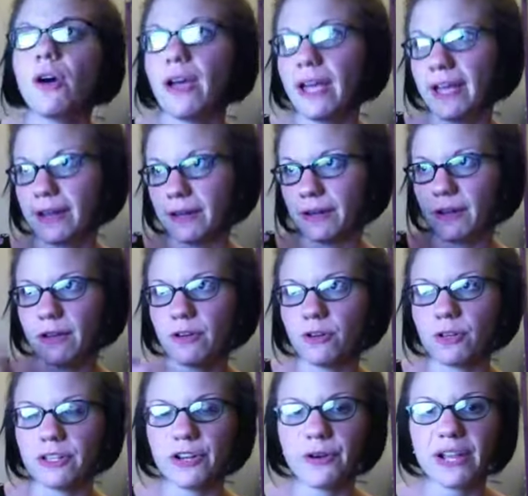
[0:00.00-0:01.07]
and
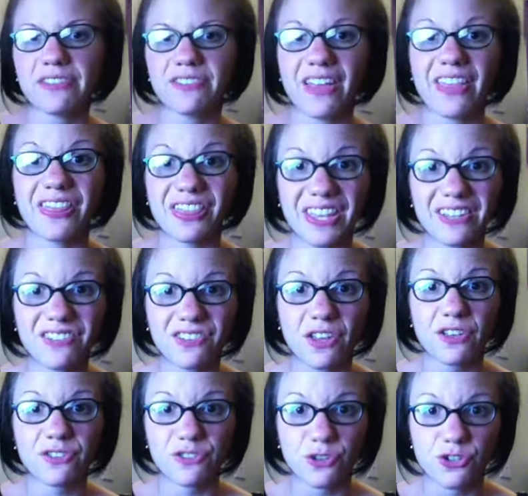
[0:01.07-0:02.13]
earlier I said this
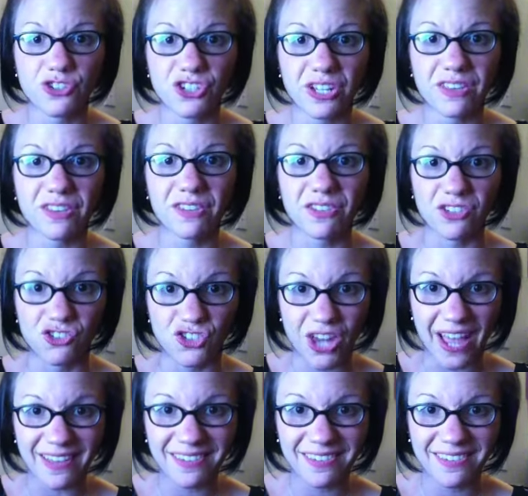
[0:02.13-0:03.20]
assertion
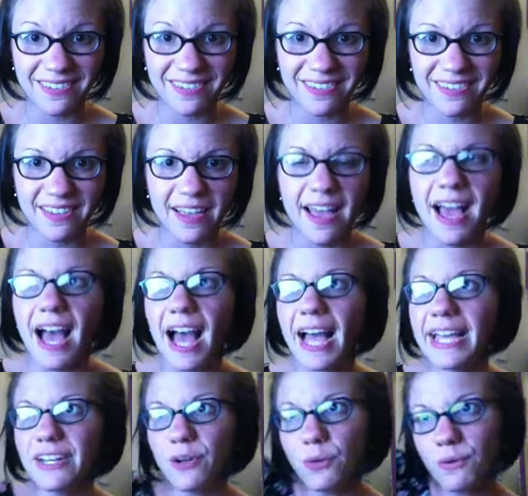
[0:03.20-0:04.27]
suggests.
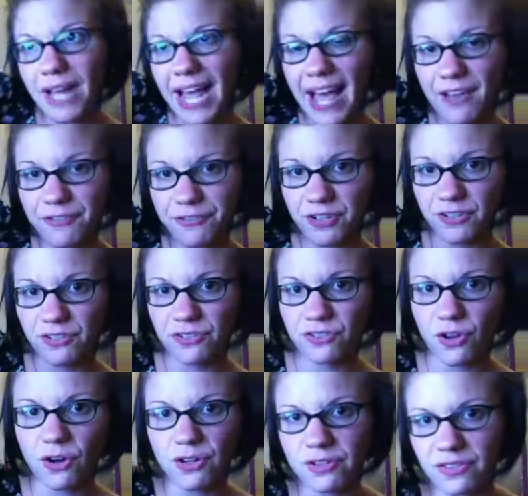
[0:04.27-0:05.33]
I don't have to
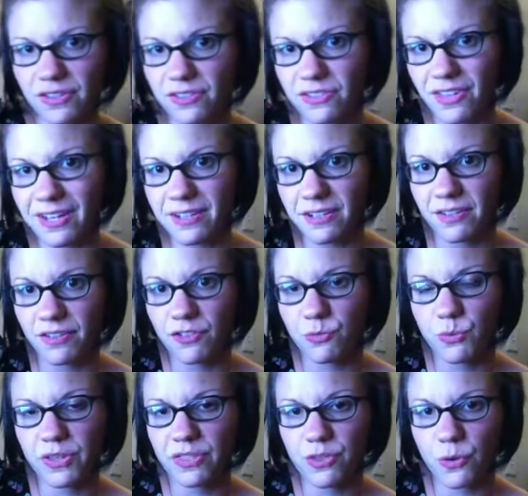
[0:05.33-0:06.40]
start the sentence
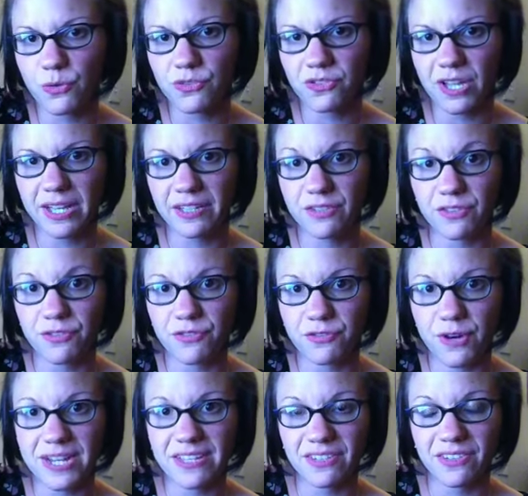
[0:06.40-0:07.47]
with those kinds of
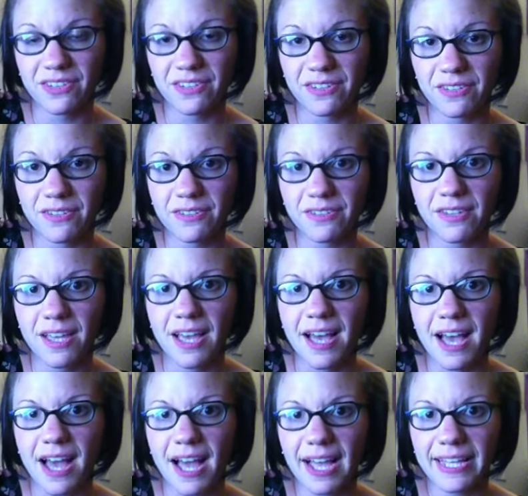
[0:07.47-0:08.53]
phrases.
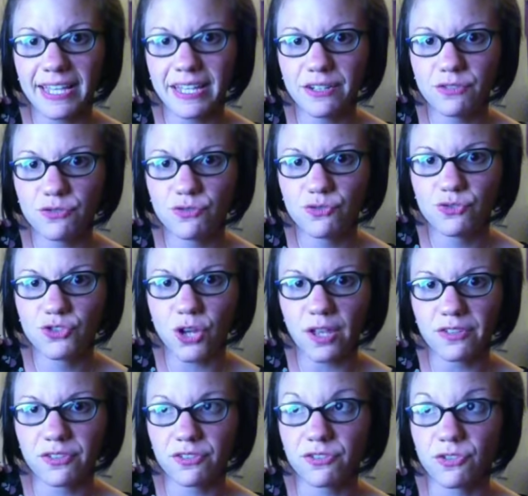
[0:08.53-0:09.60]
I can
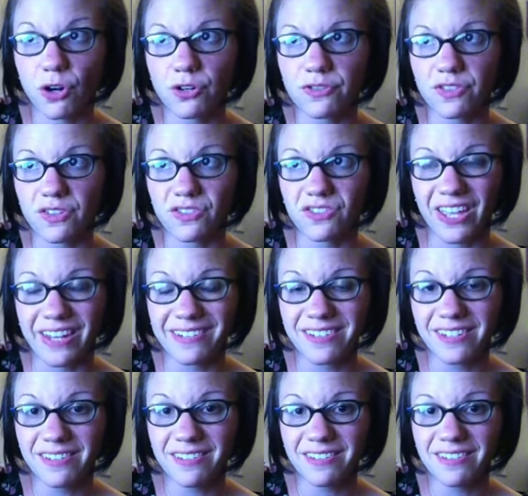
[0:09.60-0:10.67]
just start the
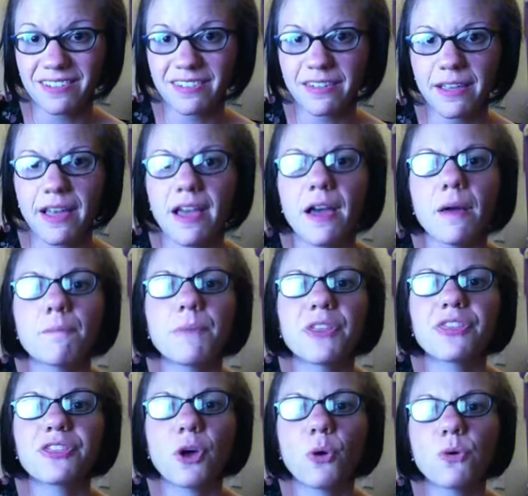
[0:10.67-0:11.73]
sentence,
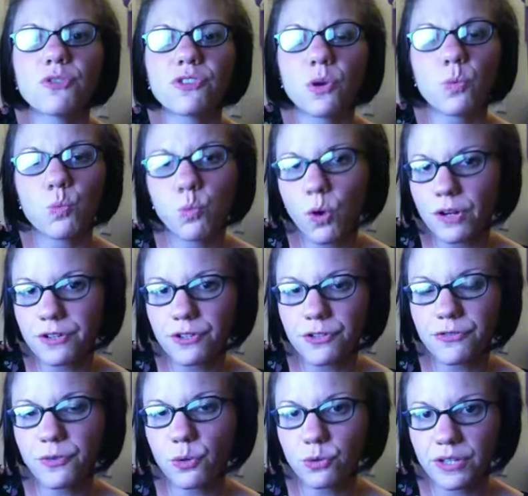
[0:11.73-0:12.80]
but those are
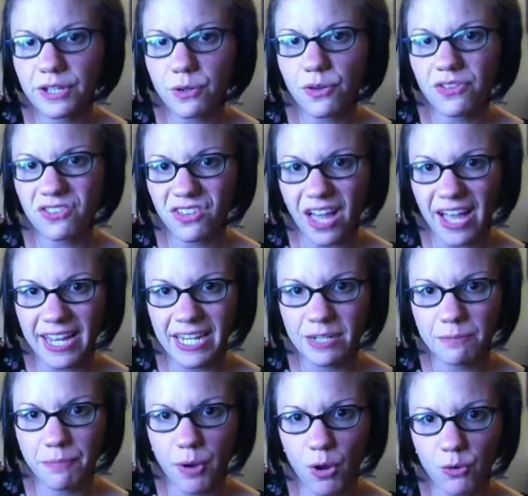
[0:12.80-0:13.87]
wonderful little
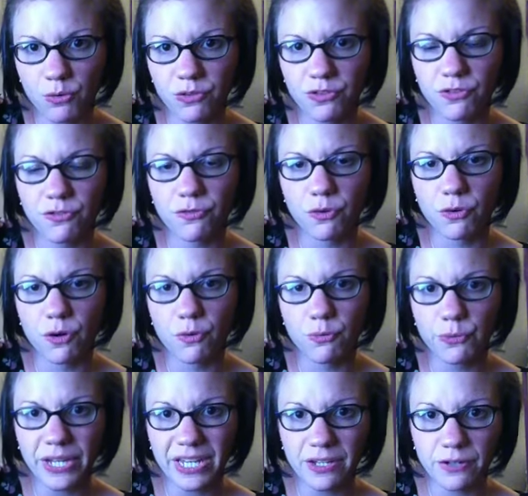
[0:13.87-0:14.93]
signposts for a
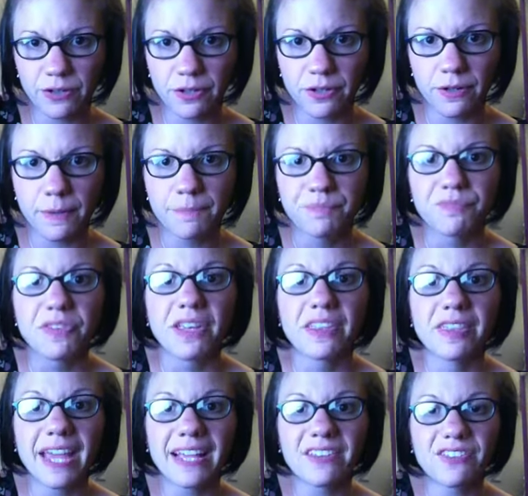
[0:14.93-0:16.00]
reader.
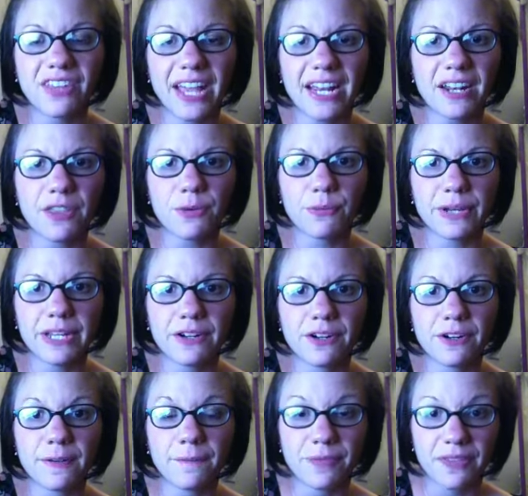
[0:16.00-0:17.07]
They say to the
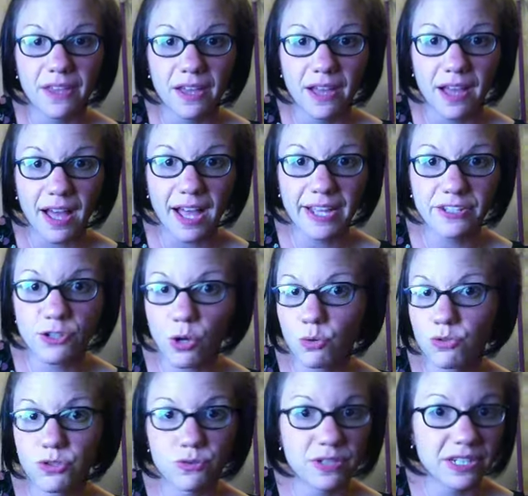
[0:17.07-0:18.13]
reader, I know
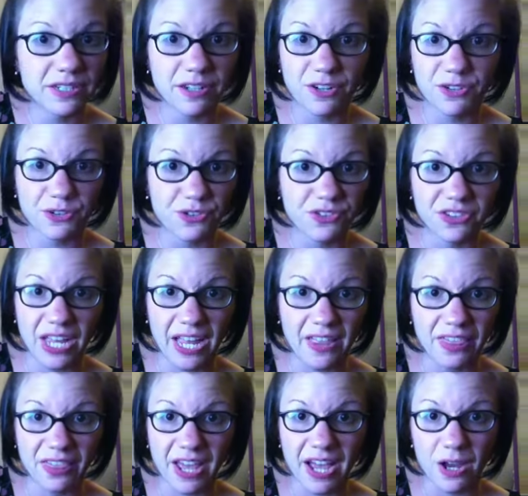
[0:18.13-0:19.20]
you didn't
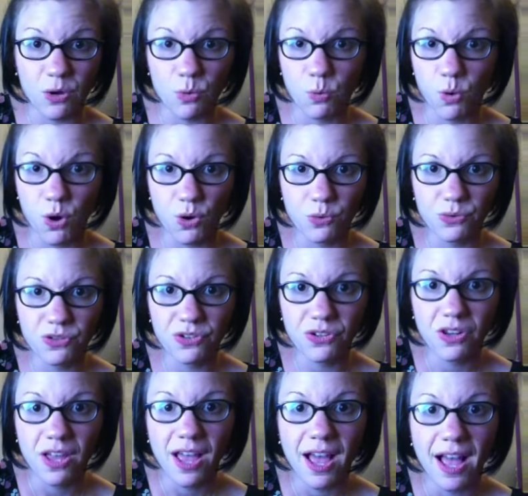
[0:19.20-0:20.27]
understand that quote.
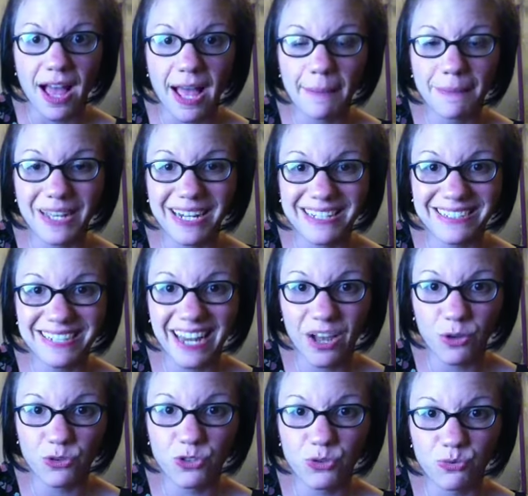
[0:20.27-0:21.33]
I'm going to
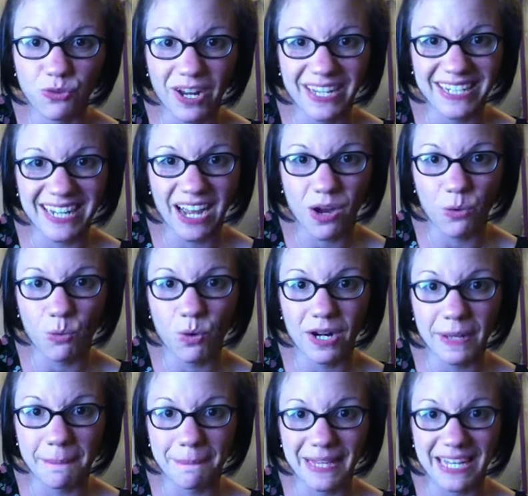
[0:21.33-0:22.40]
tell you right now what
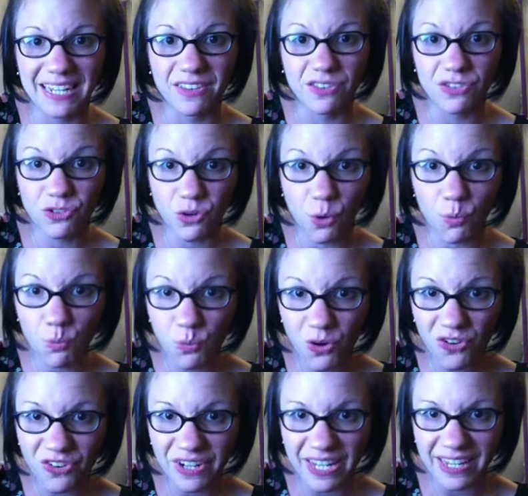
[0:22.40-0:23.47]
it means, so don't
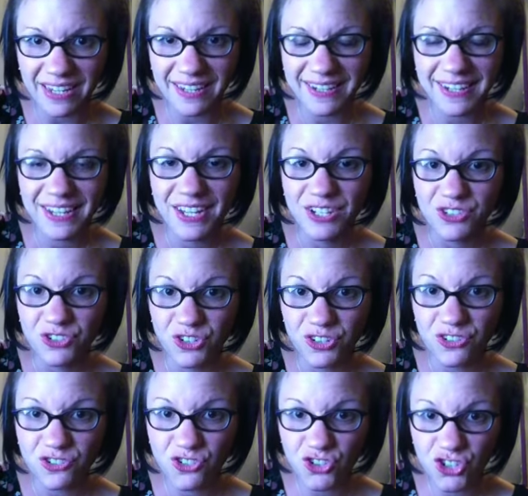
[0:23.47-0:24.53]
worry.
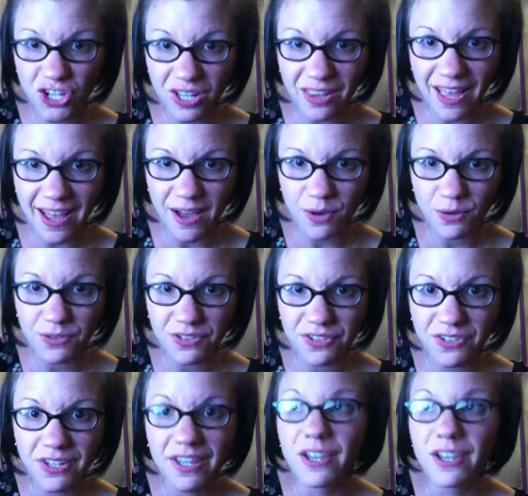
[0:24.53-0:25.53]
Just chill out,